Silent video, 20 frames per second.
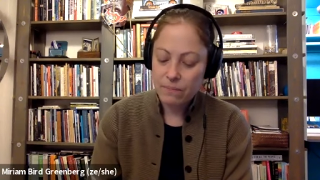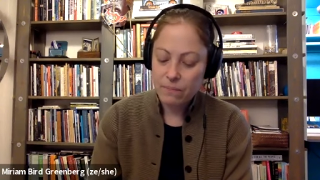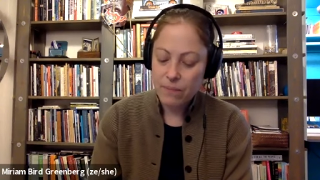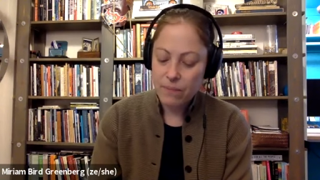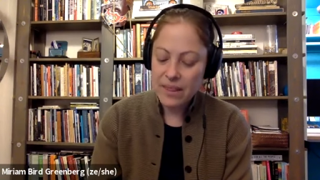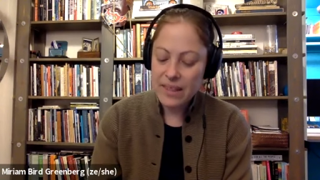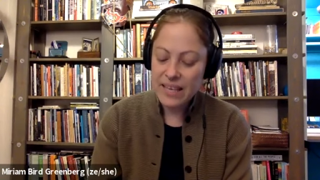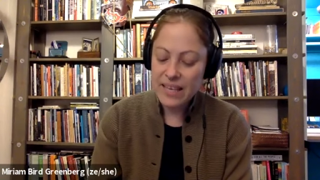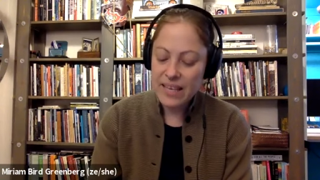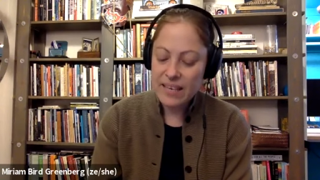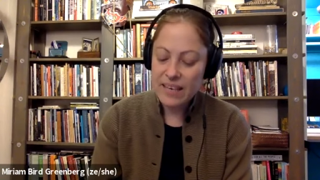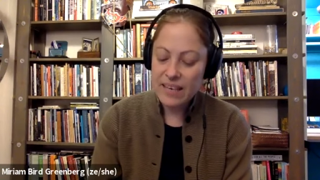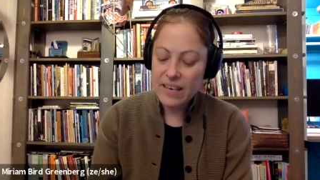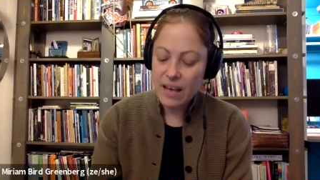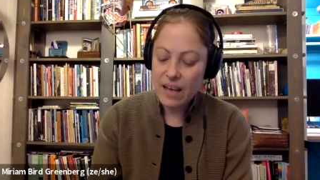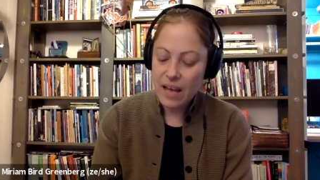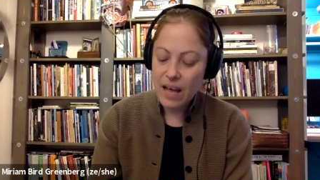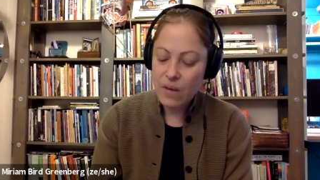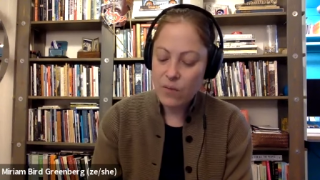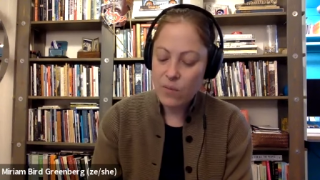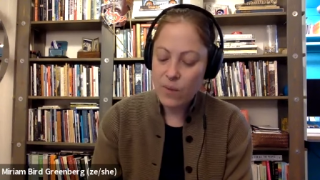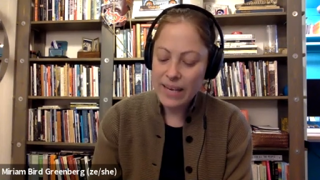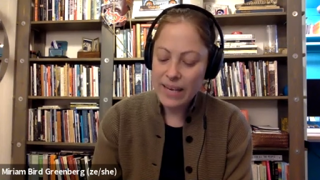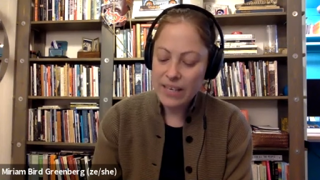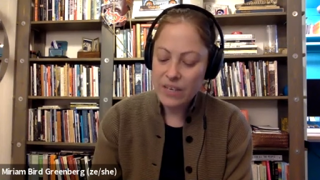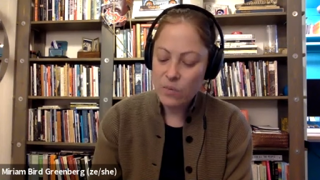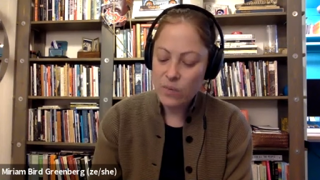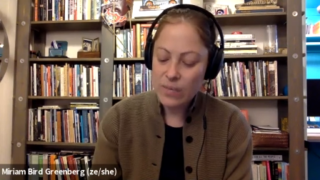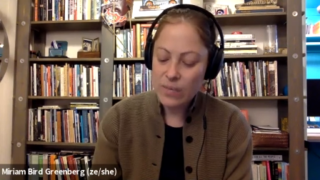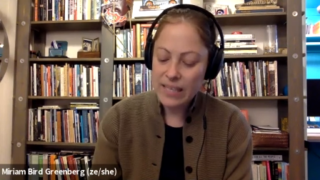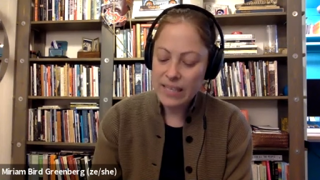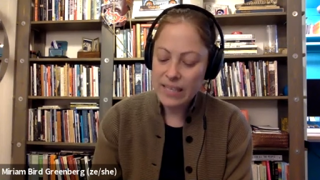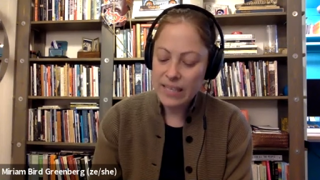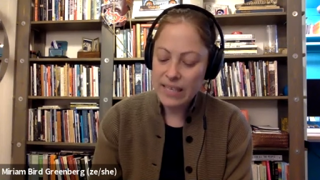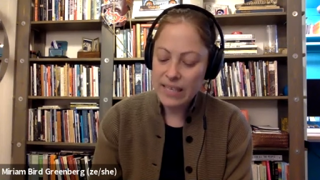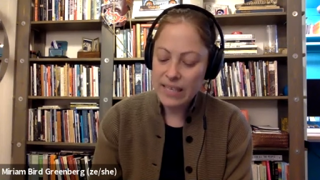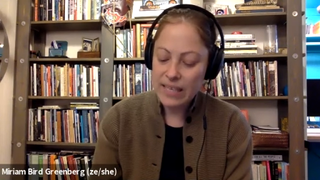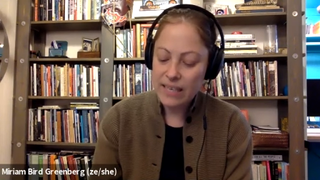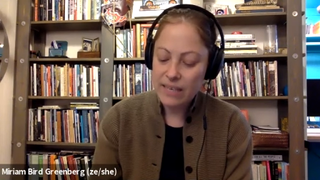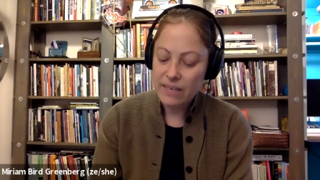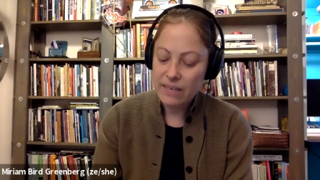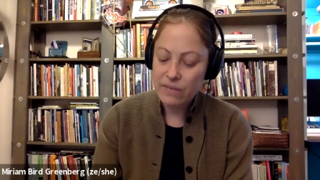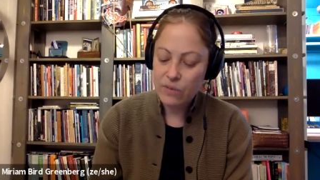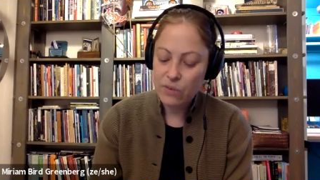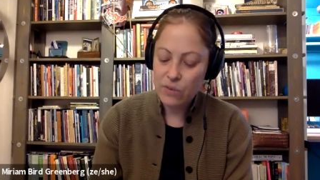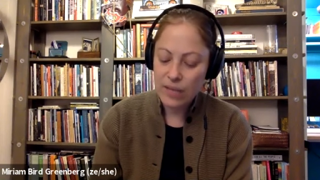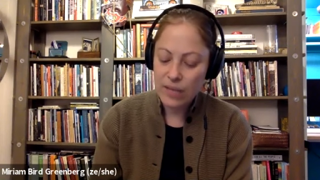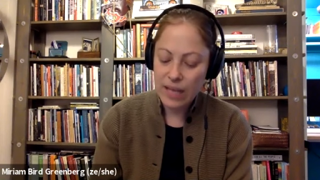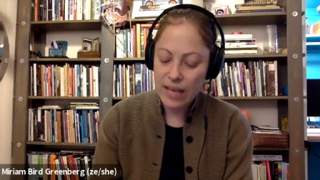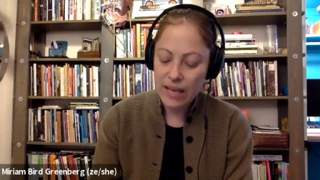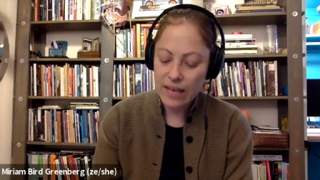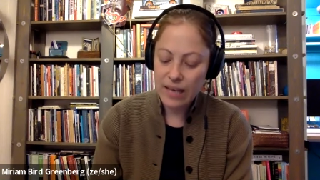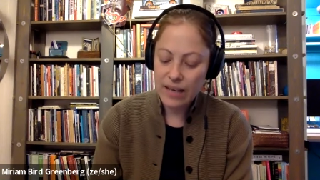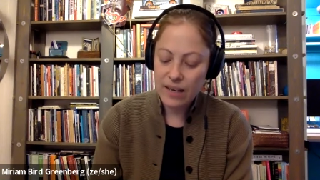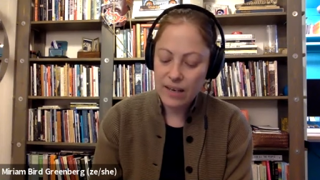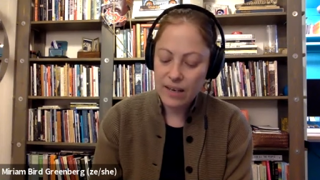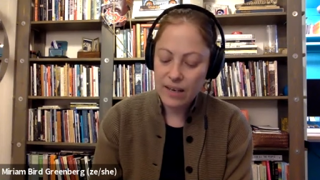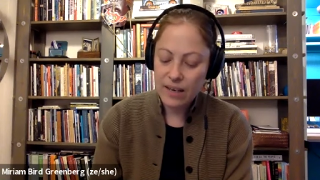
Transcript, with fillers: By then, I waited weekly in a food line